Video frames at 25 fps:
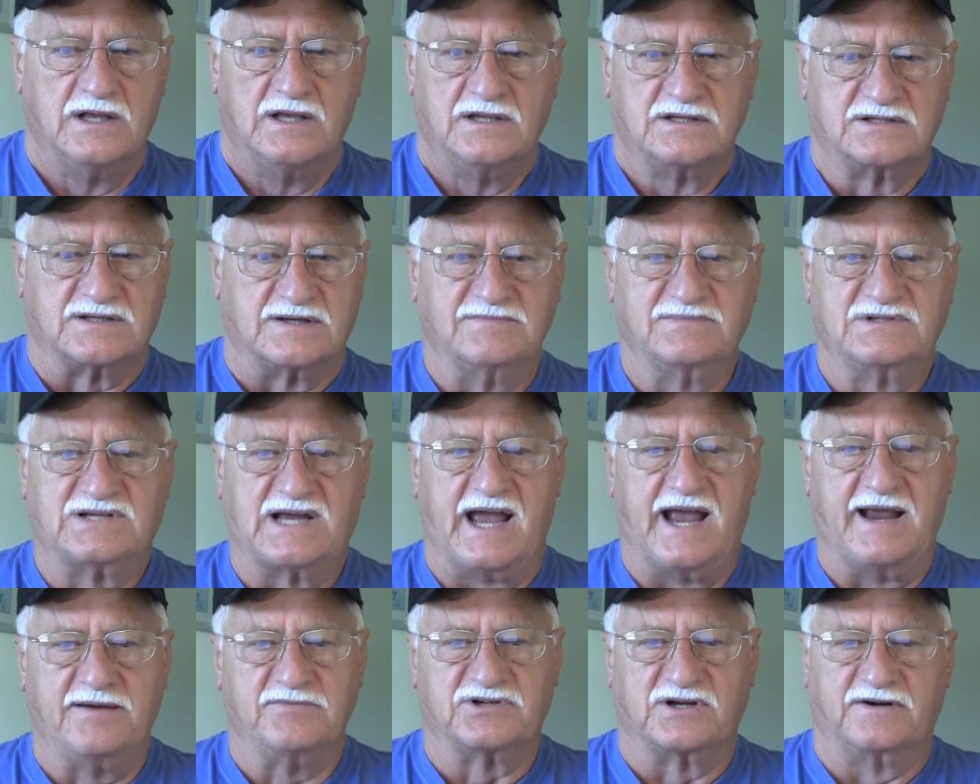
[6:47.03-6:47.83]

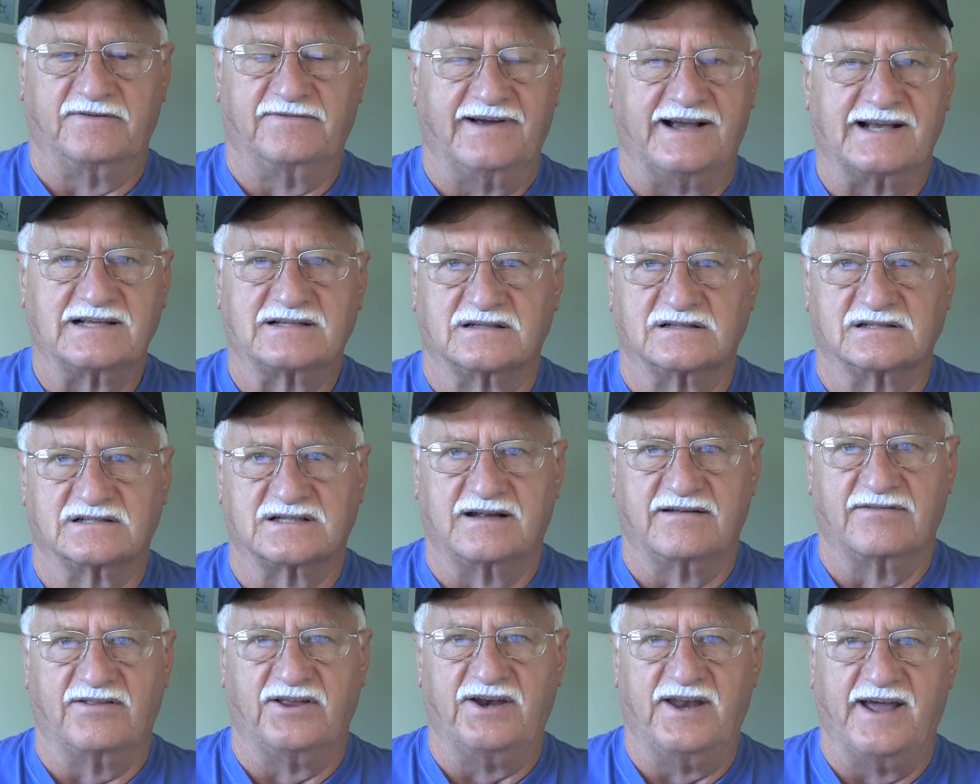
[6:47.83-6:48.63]
sometimes are vessels
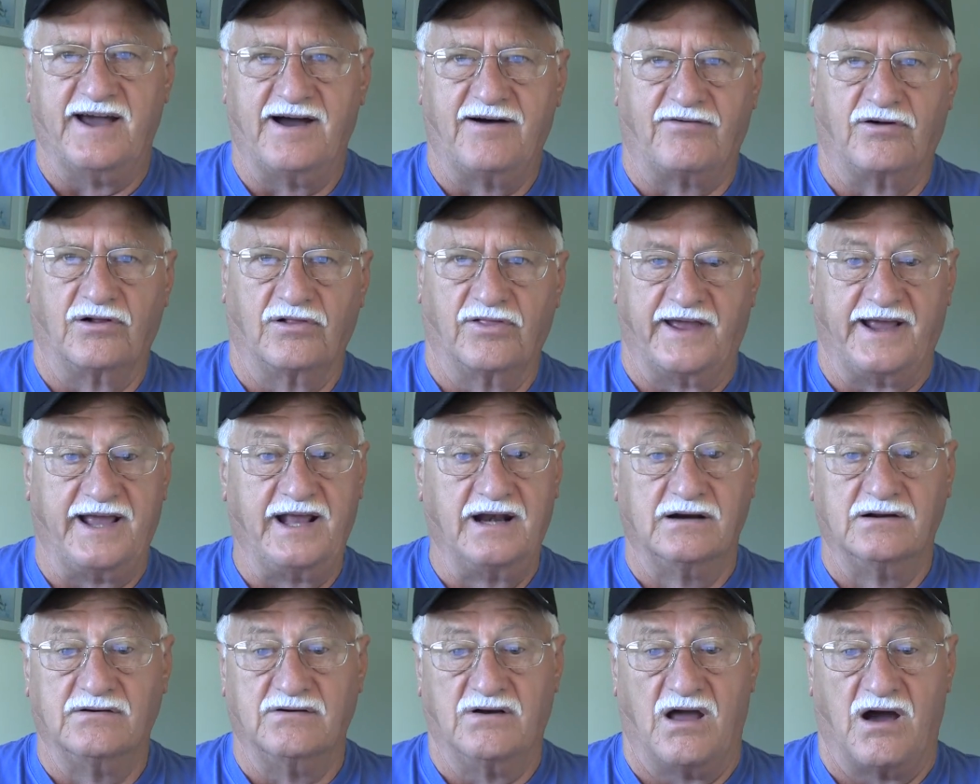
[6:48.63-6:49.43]
of the devil. They
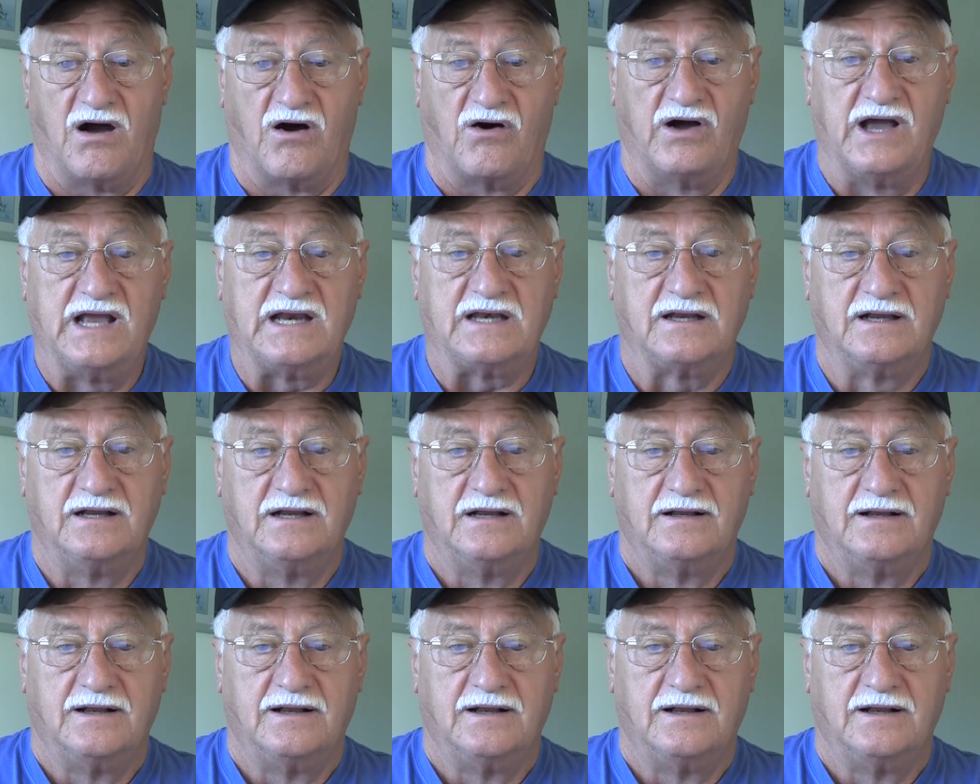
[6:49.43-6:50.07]
don't know it.